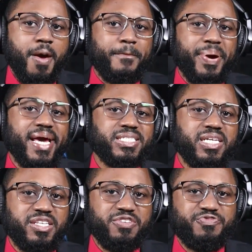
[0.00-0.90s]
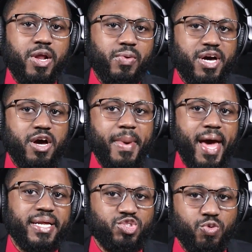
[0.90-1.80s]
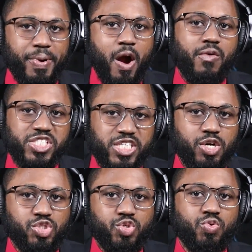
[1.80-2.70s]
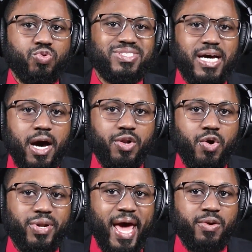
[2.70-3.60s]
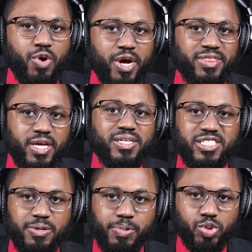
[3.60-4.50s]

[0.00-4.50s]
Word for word: Paste the following command into PowerShell to download and run the debloat